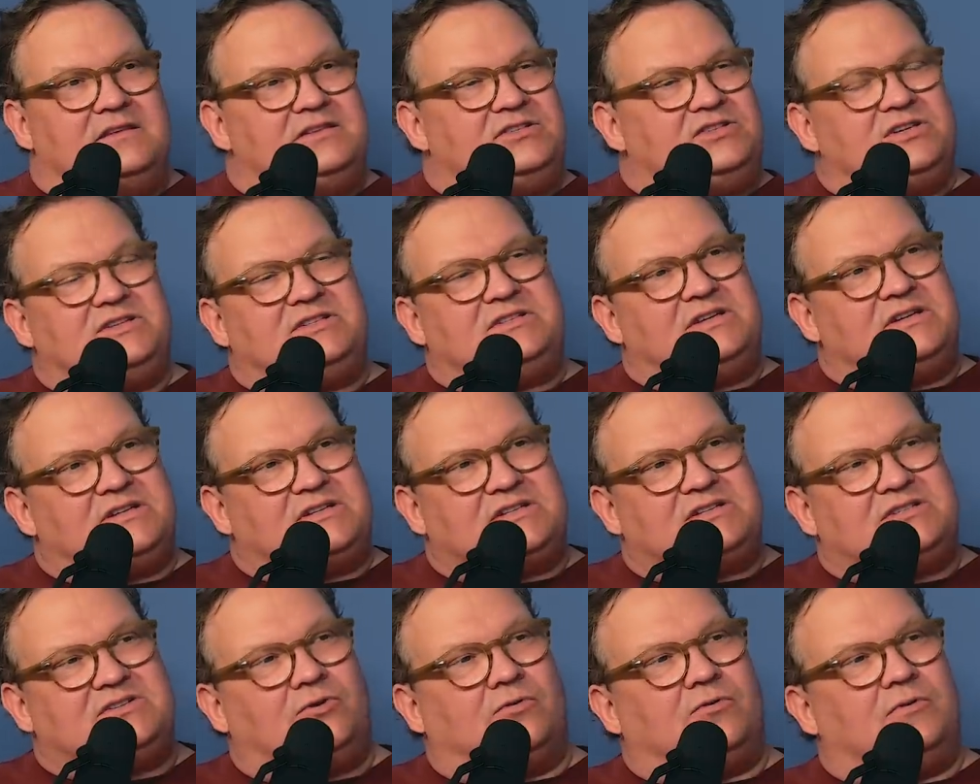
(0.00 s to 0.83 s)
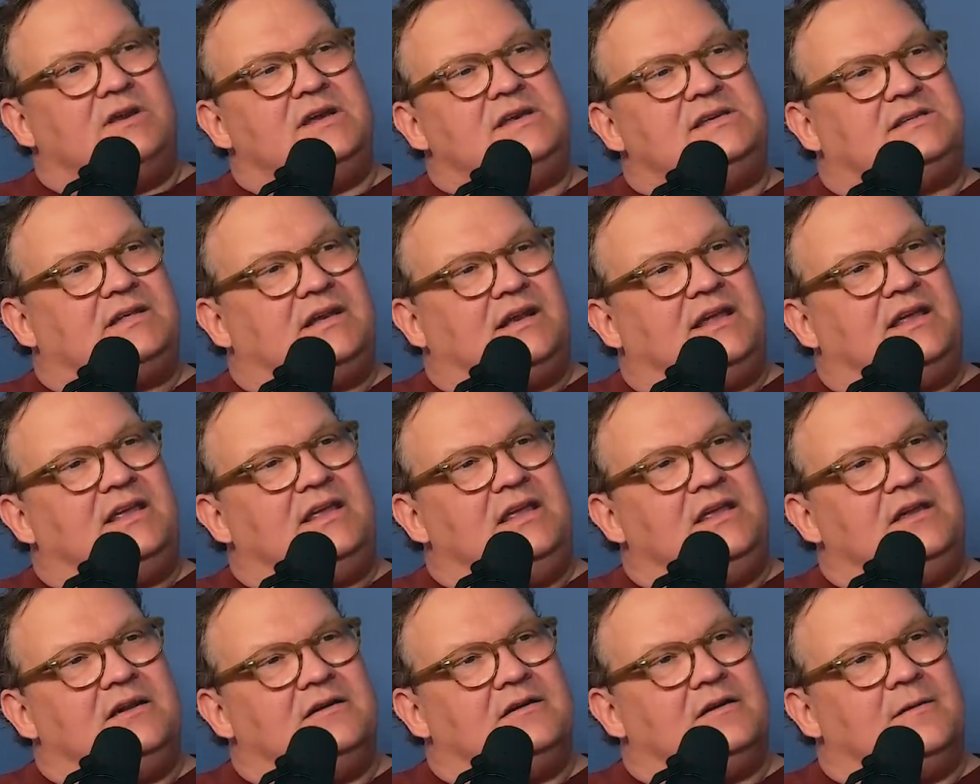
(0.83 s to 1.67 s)
just the stories that I
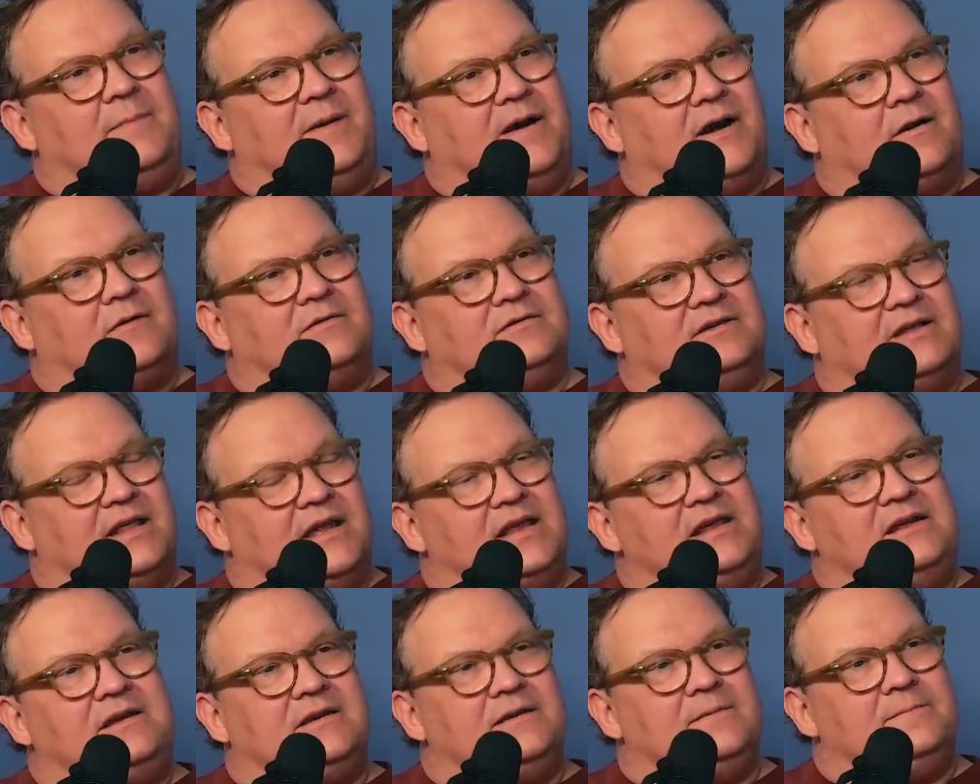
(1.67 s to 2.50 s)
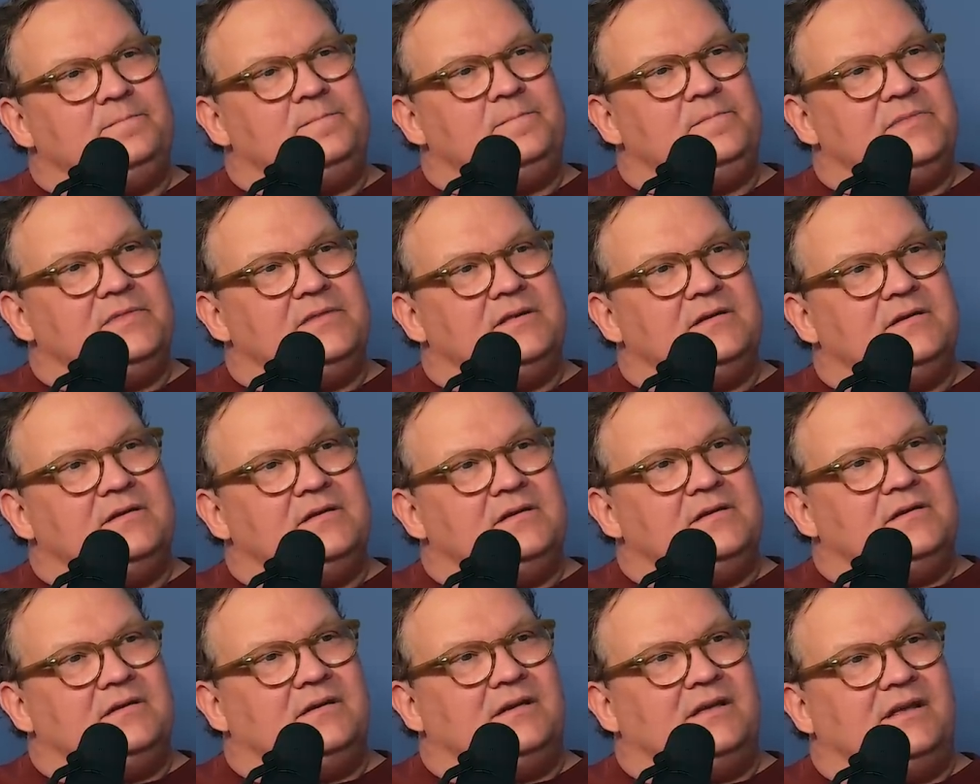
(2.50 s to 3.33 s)
hear about, like,
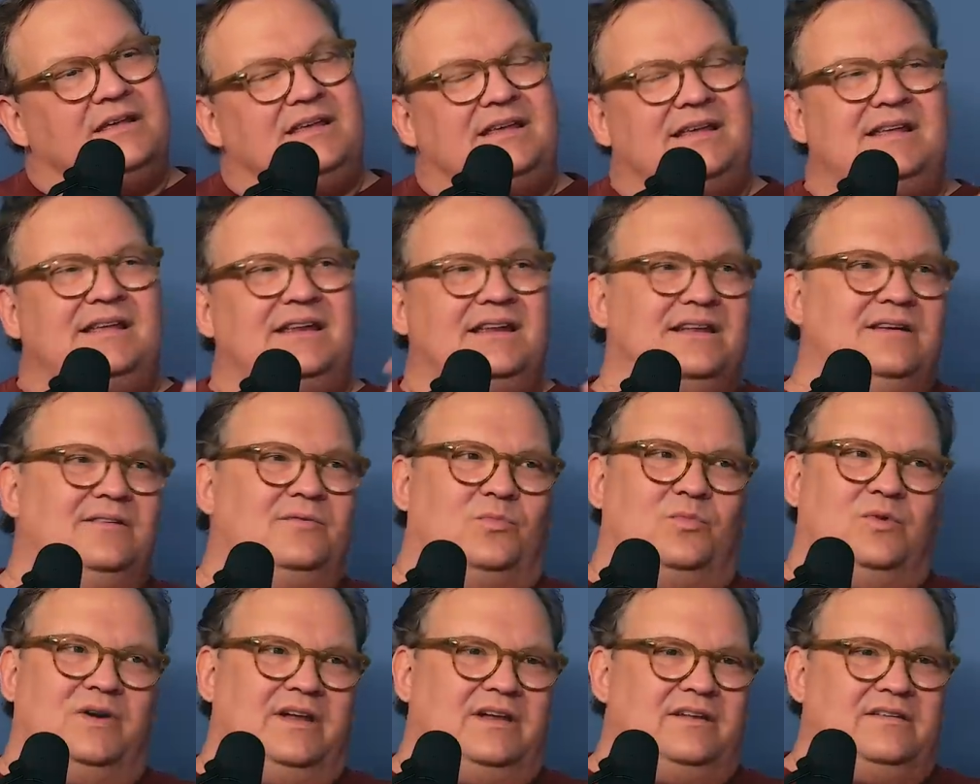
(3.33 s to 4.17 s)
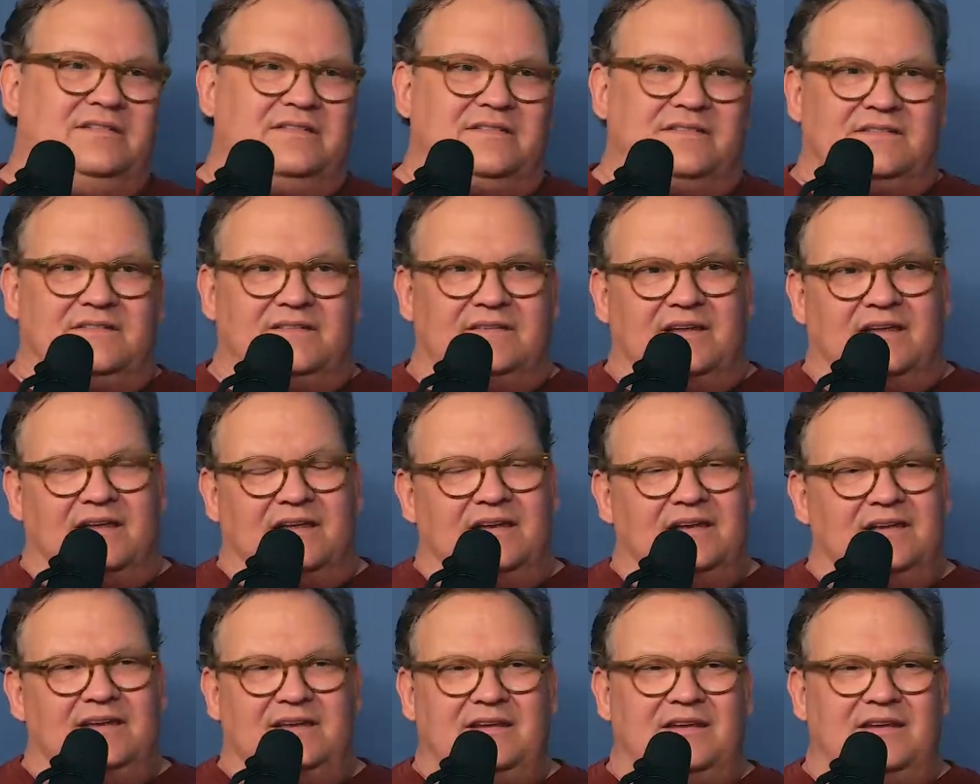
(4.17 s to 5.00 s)
I didn't want to,